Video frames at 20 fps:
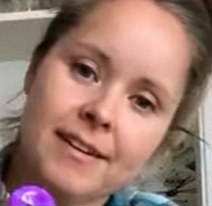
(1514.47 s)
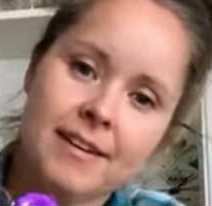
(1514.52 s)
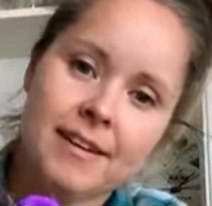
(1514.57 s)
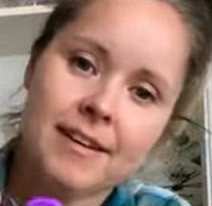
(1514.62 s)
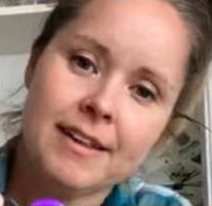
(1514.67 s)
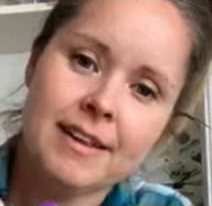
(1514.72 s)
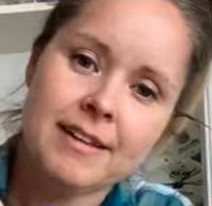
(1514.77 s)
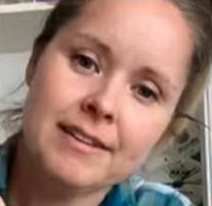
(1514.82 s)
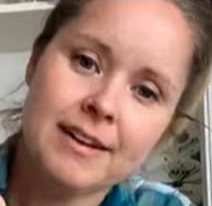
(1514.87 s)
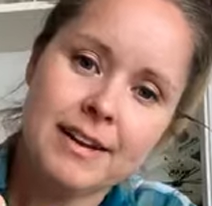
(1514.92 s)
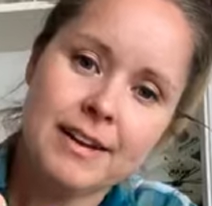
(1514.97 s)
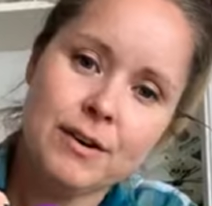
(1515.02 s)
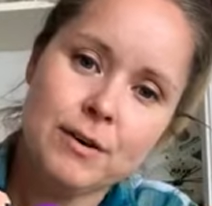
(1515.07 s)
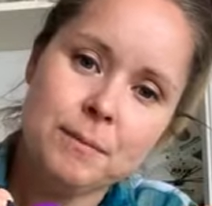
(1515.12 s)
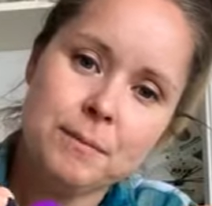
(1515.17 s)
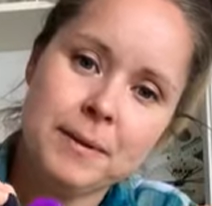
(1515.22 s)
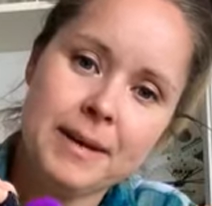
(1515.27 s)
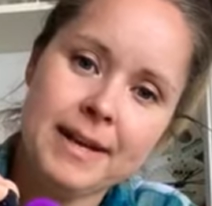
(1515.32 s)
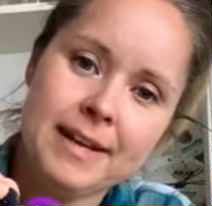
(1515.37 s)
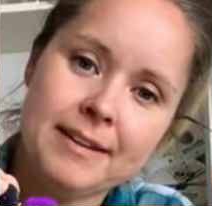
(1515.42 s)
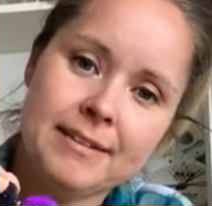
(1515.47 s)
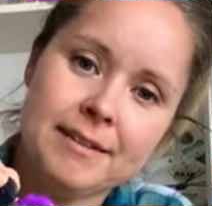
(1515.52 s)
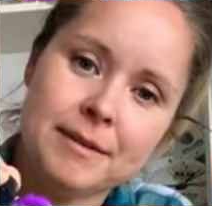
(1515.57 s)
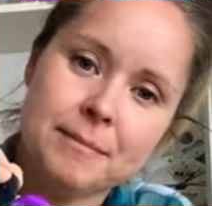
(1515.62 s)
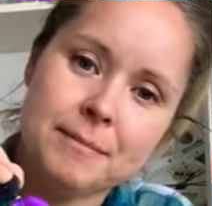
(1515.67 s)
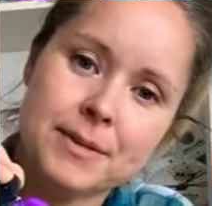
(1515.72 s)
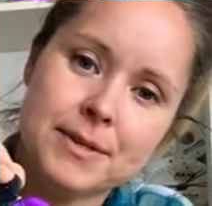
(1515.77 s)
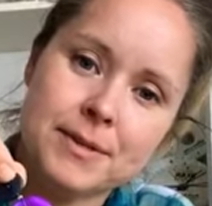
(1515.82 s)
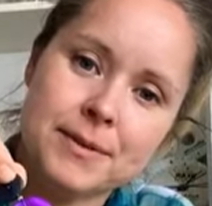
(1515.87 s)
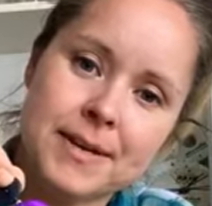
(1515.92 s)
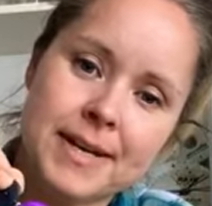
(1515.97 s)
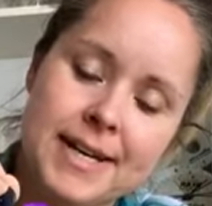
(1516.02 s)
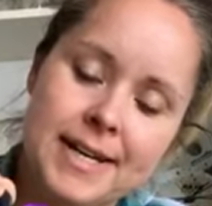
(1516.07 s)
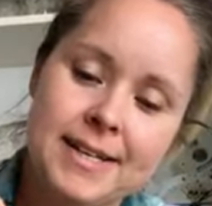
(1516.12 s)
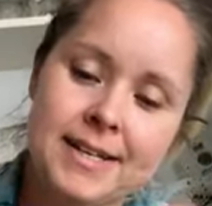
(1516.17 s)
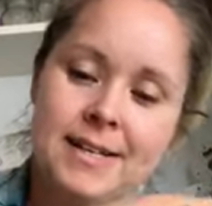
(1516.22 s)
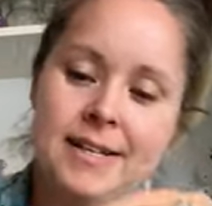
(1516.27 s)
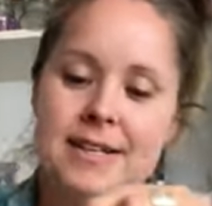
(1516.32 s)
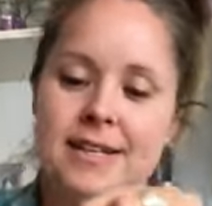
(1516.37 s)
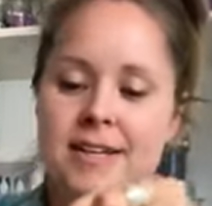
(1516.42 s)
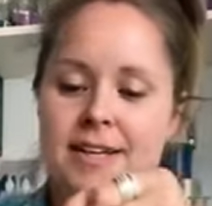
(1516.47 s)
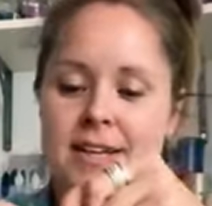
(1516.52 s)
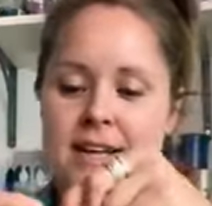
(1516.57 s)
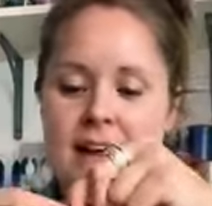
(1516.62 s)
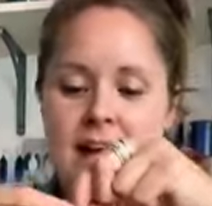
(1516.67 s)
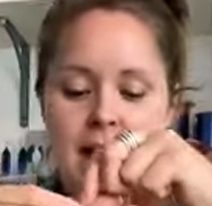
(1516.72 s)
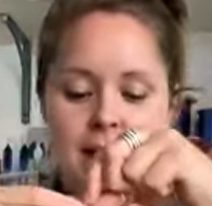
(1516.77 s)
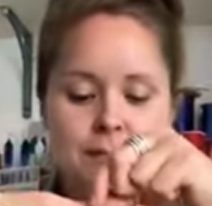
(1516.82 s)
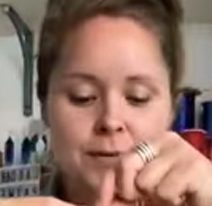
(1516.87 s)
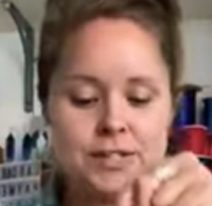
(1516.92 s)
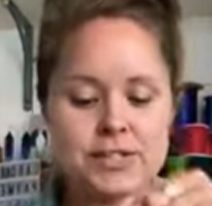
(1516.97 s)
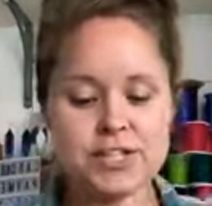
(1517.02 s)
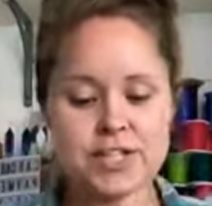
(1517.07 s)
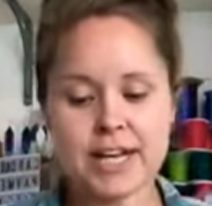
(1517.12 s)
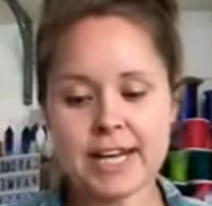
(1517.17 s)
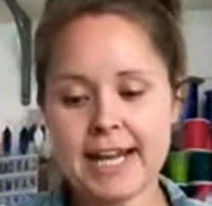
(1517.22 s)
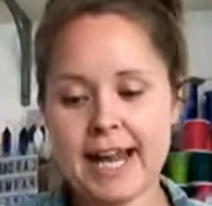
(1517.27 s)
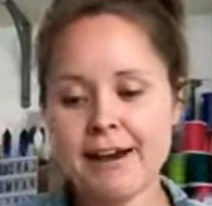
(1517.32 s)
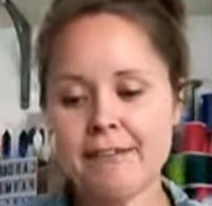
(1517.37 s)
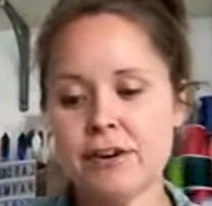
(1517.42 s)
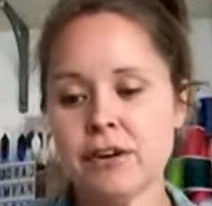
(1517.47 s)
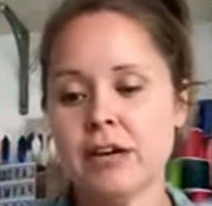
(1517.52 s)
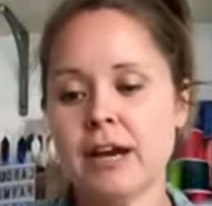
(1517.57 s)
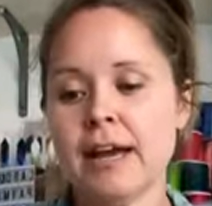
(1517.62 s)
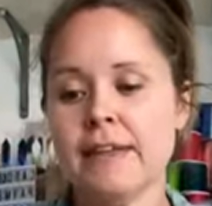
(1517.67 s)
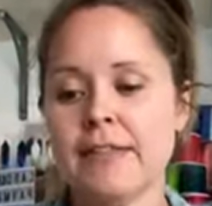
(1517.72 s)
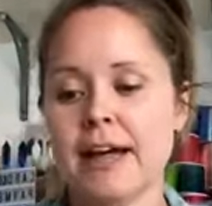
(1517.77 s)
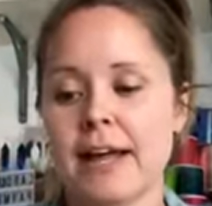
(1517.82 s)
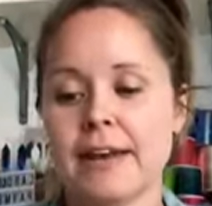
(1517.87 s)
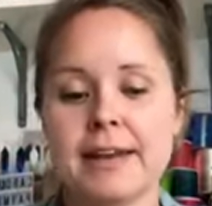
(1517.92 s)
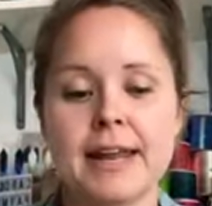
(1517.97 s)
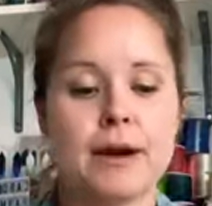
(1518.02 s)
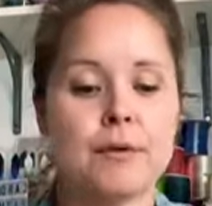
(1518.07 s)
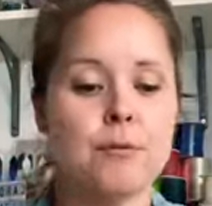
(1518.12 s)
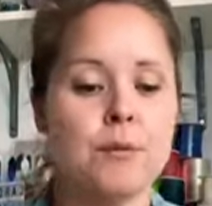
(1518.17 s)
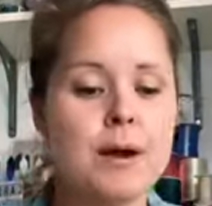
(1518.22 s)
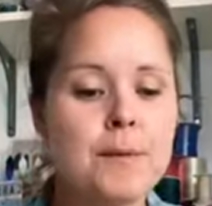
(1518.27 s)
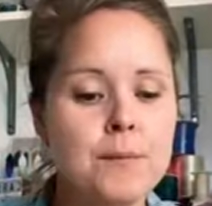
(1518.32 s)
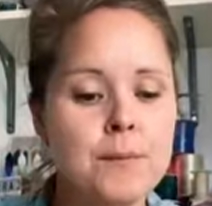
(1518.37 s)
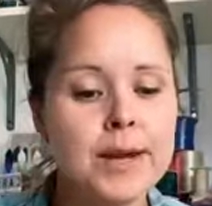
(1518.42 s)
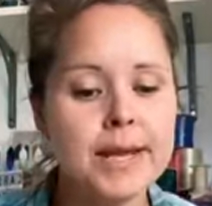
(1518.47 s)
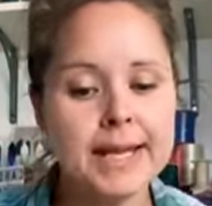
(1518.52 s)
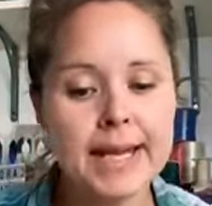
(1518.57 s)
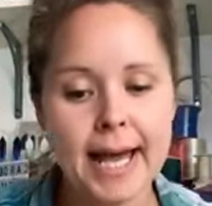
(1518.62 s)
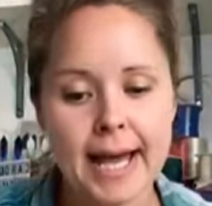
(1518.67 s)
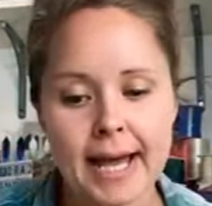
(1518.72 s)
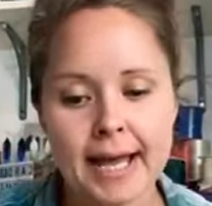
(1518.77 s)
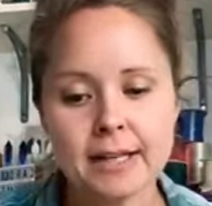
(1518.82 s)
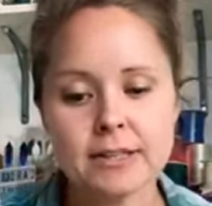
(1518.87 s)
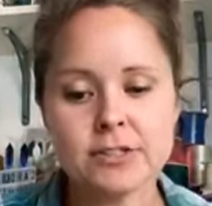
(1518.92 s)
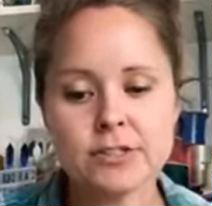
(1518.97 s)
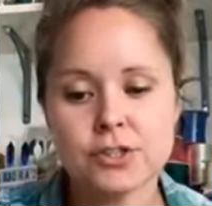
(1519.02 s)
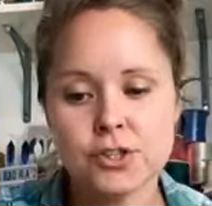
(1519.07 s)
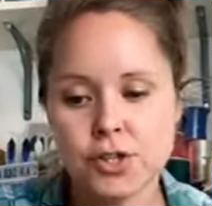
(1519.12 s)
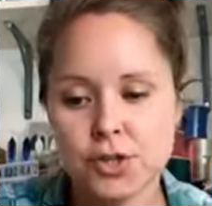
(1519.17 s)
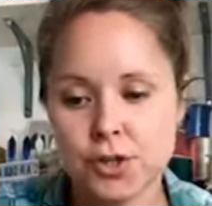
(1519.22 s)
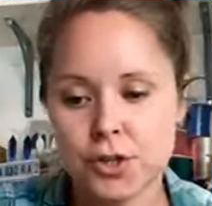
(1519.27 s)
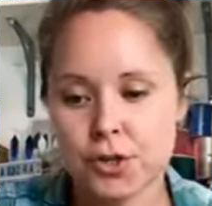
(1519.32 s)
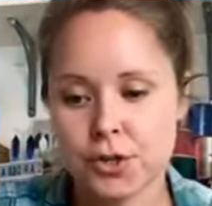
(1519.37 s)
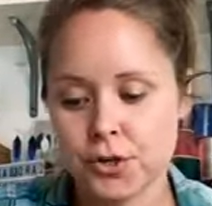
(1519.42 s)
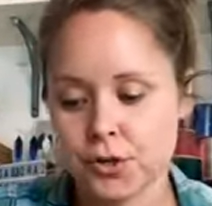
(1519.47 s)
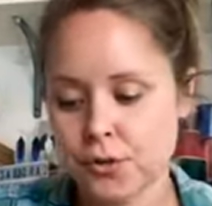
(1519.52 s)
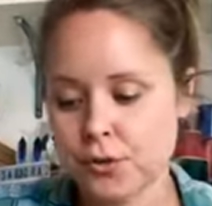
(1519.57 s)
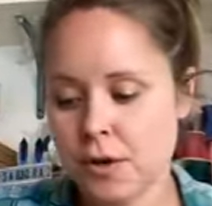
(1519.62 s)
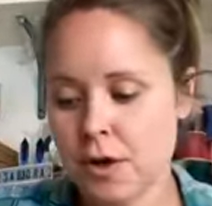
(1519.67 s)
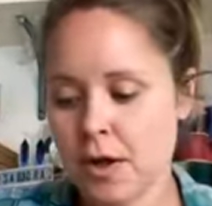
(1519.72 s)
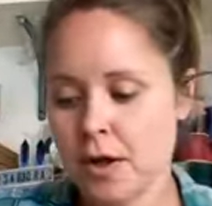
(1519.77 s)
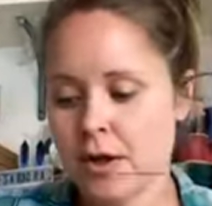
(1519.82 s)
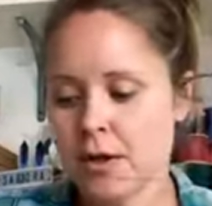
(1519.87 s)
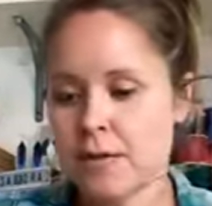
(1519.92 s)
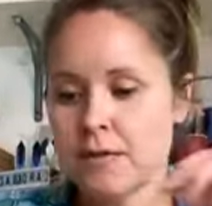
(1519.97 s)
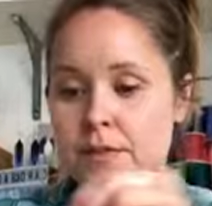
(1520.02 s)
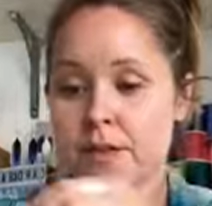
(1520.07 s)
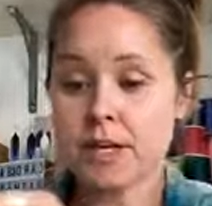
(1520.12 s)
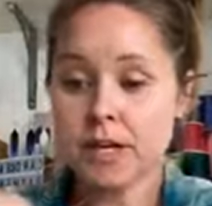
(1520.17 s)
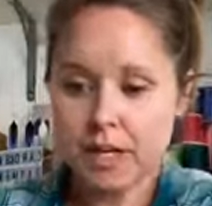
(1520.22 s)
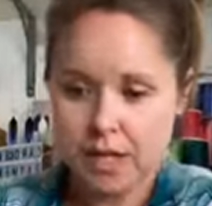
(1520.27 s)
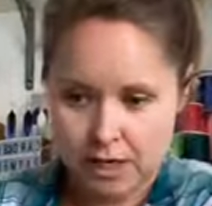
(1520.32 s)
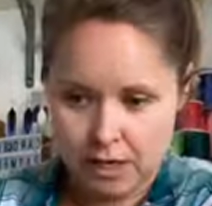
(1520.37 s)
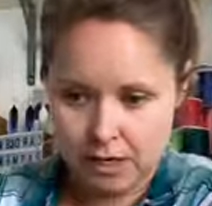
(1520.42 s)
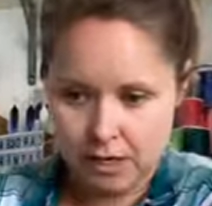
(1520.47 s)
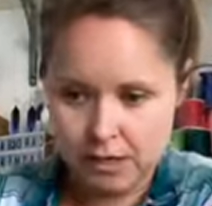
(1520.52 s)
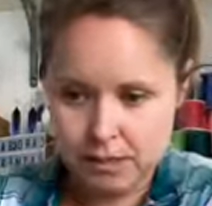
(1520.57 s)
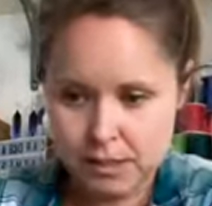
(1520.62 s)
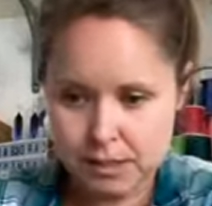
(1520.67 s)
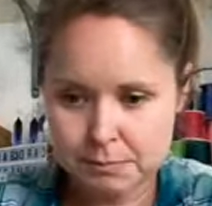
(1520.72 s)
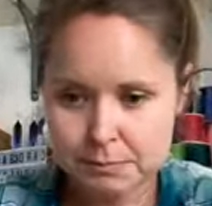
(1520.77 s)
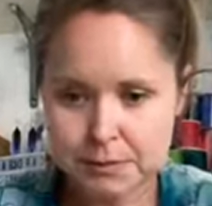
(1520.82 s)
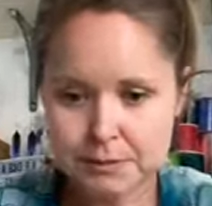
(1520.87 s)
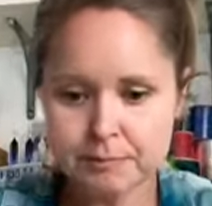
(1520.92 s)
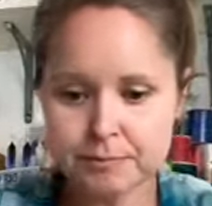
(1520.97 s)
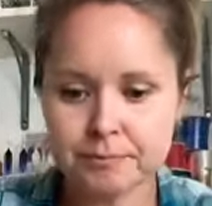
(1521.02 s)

There's our little beads in between. And we're just going to carry on like that. Now, when we get to the clasp,